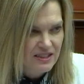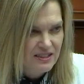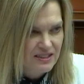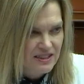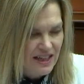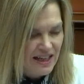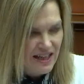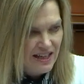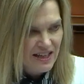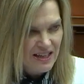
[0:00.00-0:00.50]

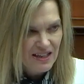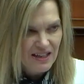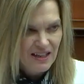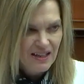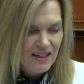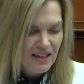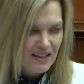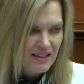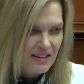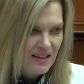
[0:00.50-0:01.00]
today,
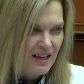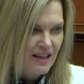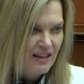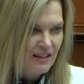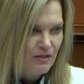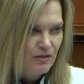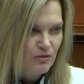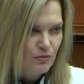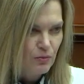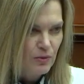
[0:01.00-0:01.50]

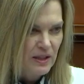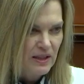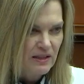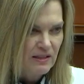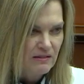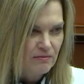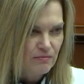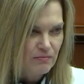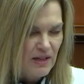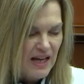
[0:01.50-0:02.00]
that
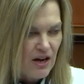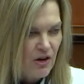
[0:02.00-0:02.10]
we